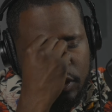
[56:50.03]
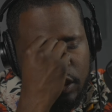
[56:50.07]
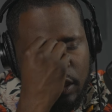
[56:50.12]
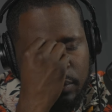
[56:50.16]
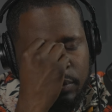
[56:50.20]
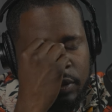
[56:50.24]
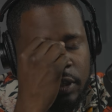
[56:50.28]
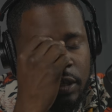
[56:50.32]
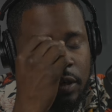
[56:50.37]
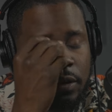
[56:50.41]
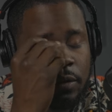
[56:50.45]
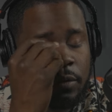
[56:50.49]

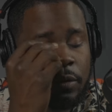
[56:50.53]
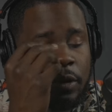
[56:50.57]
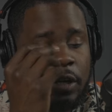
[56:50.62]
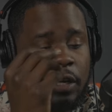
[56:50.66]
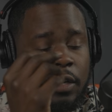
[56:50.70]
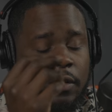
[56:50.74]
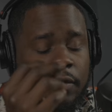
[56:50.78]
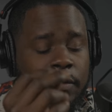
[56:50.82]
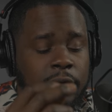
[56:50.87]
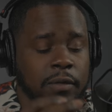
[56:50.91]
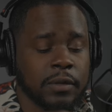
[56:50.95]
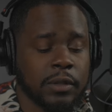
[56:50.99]
I'm sending you
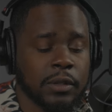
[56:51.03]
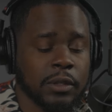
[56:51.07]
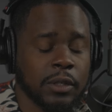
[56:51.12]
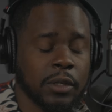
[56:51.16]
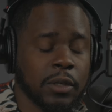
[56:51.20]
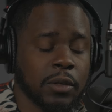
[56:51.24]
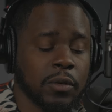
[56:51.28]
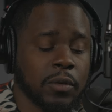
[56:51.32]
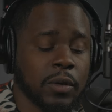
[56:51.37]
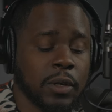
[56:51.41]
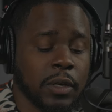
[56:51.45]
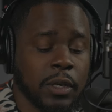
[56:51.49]
love,
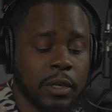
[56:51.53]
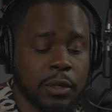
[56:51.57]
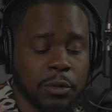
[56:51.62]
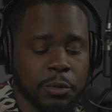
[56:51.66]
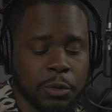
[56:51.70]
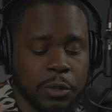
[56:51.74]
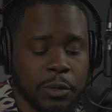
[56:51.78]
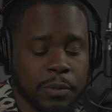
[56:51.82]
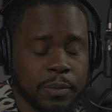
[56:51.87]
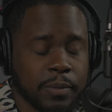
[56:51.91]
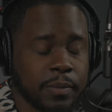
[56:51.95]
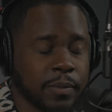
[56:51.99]
sending you good
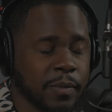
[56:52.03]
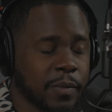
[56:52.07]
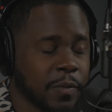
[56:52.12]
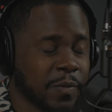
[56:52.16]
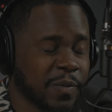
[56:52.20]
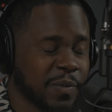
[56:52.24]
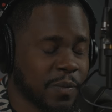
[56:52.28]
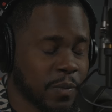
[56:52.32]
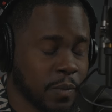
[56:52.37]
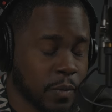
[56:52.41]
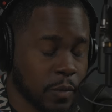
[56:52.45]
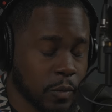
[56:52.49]
energy.
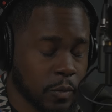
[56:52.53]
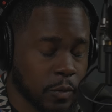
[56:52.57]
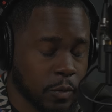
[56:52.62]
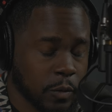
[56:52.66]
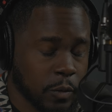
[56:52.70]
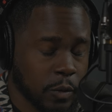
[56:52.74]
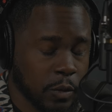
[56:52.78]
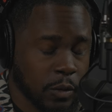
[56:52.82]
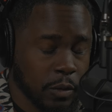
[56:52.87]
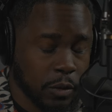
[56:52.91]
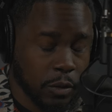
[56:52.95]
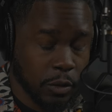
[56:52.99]

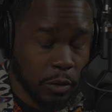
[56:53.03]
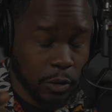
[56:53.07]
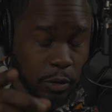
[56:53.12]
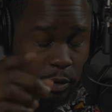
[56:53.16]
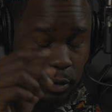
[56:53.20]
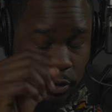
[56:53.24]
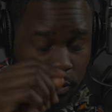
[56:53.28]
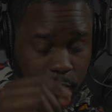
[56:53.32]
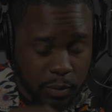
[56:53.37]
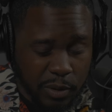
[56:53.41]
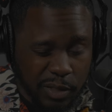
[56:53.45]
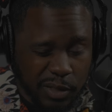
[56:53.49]

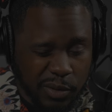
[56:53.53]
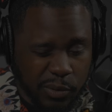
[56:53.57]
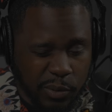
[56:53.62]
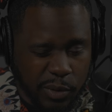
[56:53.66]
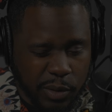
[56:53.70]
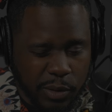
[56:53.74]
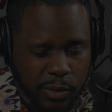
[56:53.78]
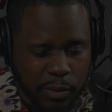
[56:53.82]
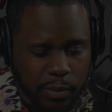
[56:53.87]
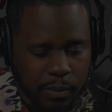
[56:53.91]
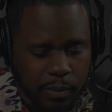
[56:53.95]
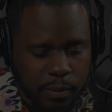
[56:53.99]
See you next
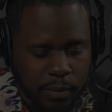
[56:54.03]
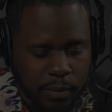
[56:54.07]
week.